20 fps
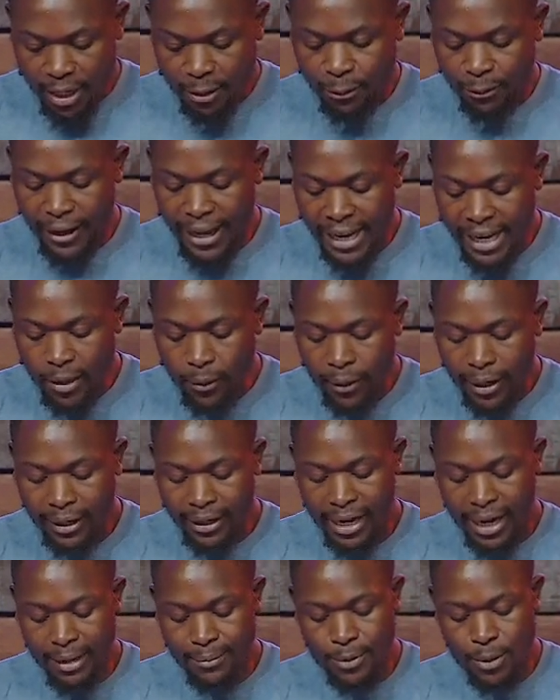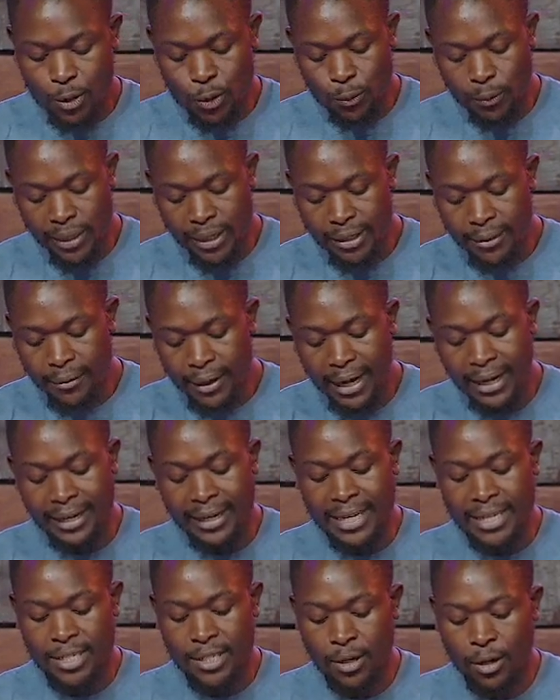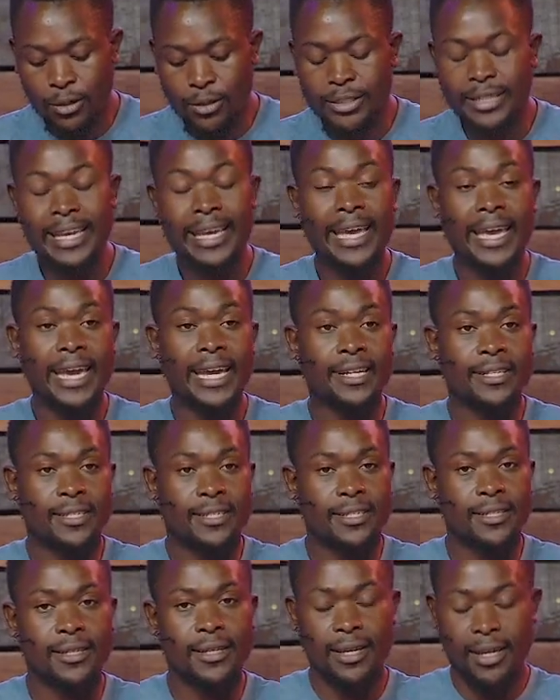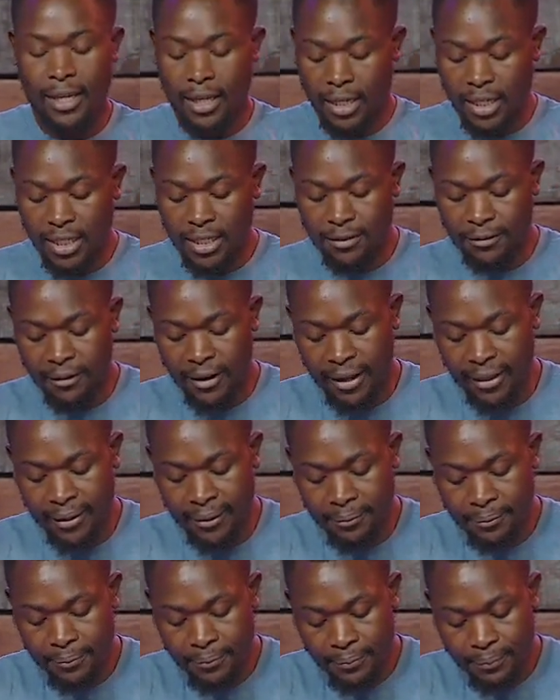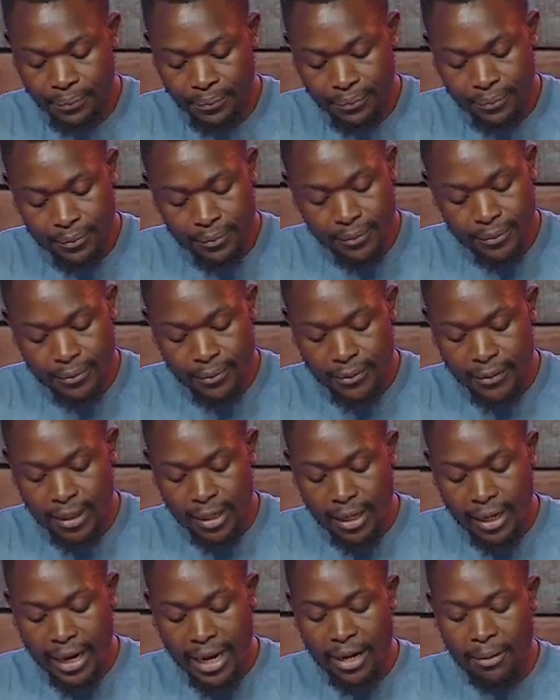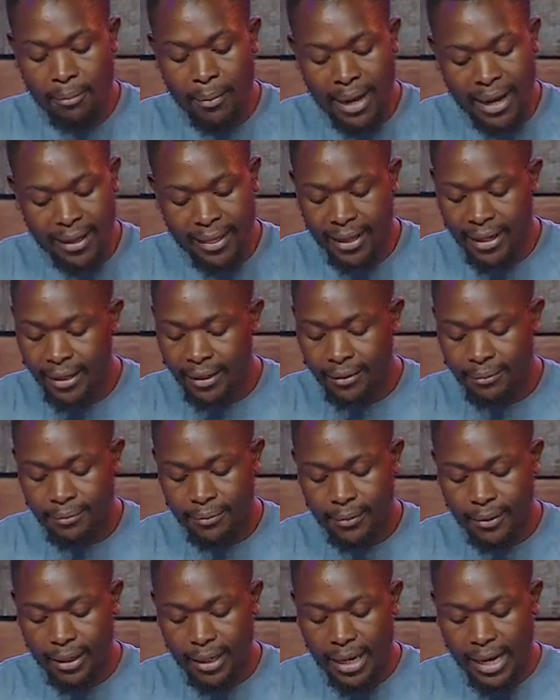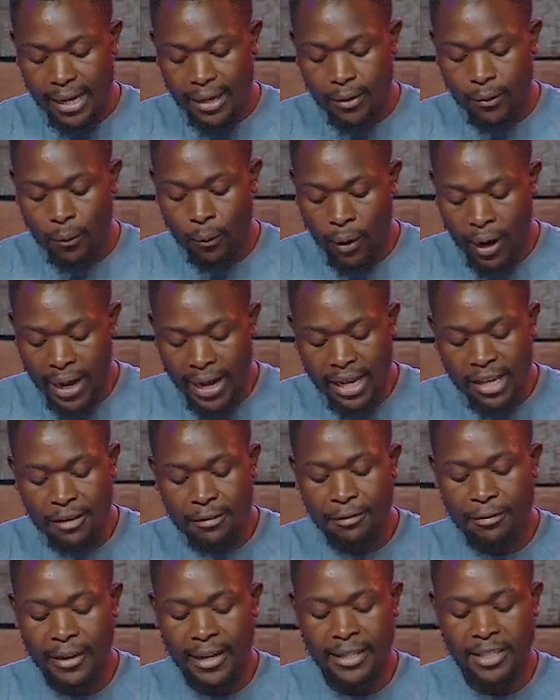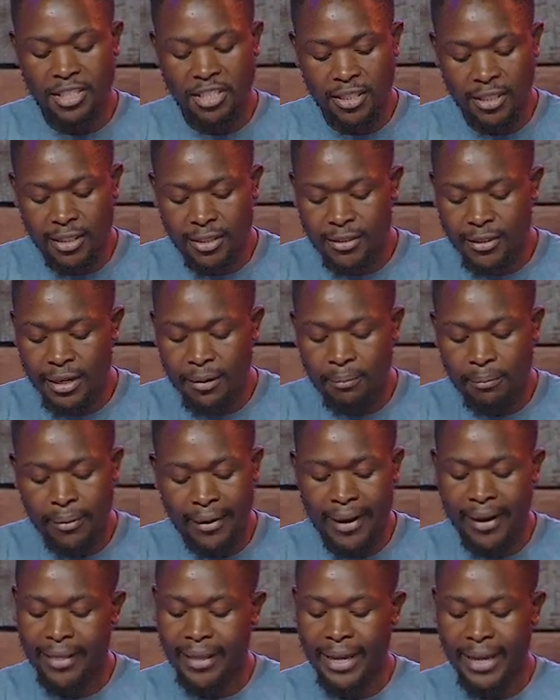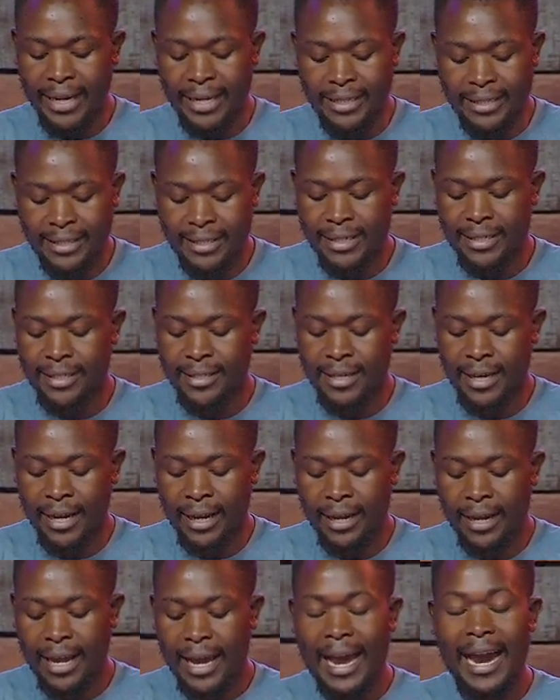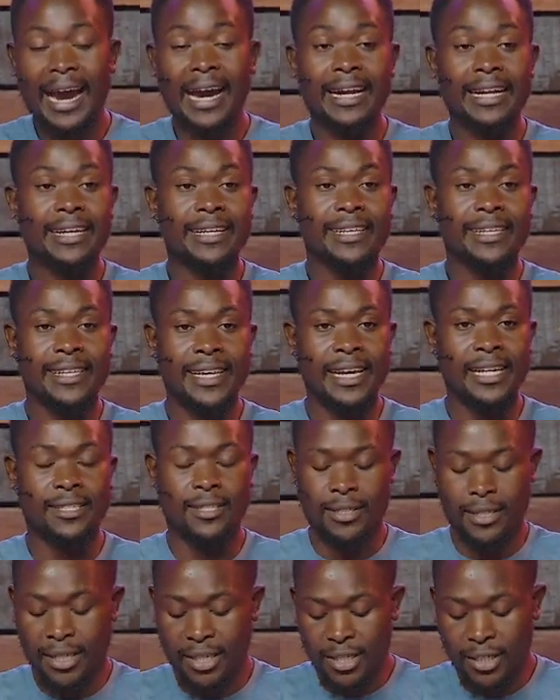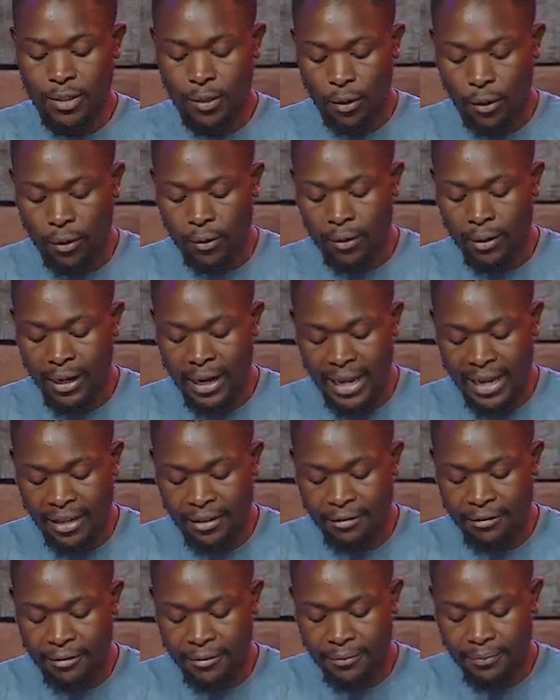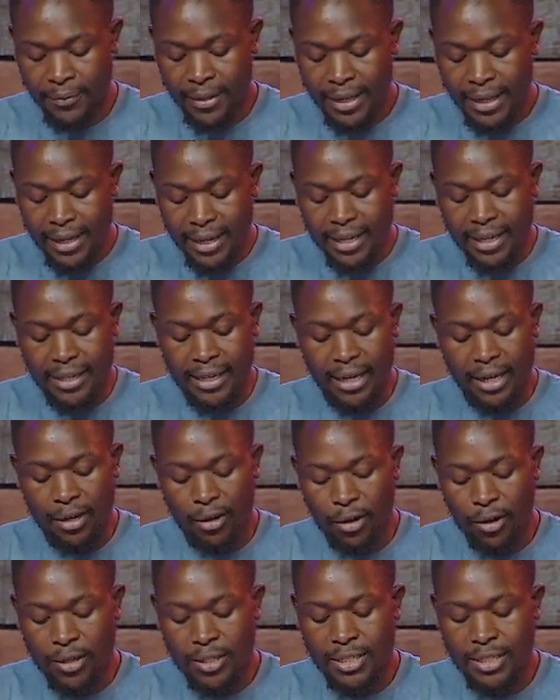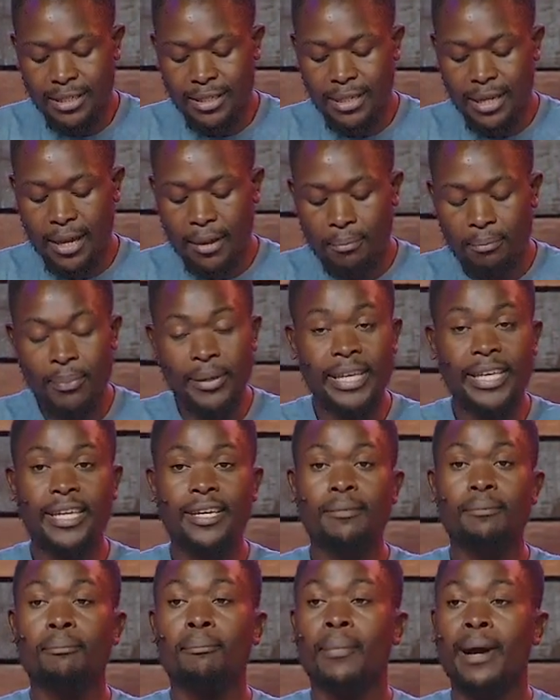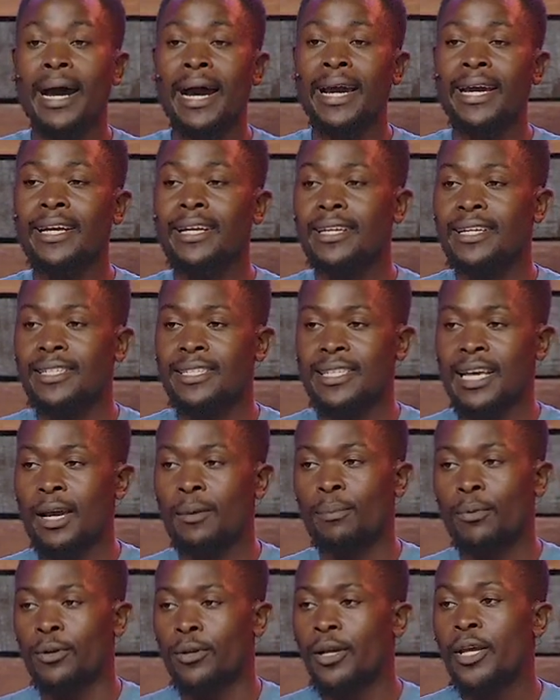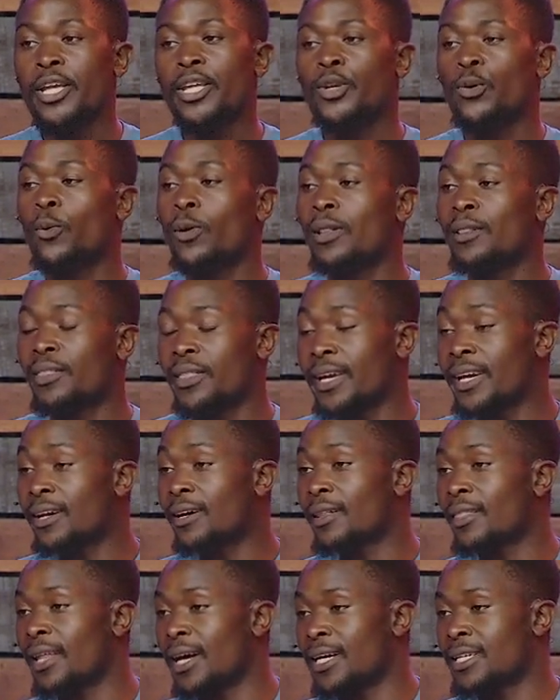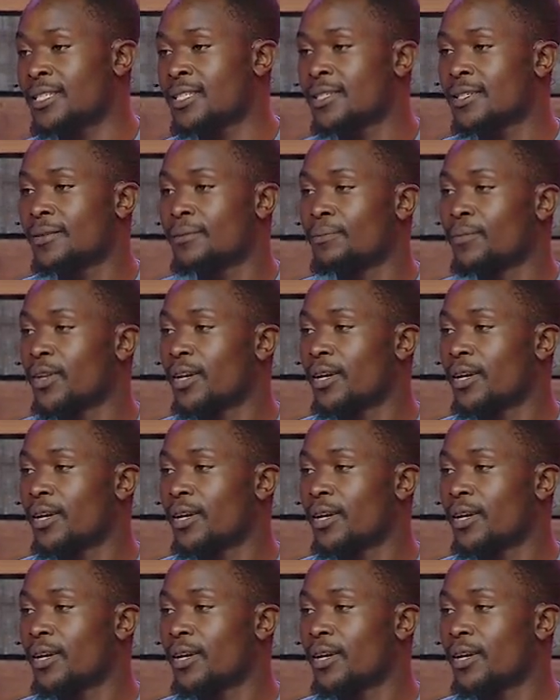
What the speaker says: if anyone comes to me and does not hate his father and mother, wife and children, brother and sister, and yet his own life, he cannot be my disciple. You will think that,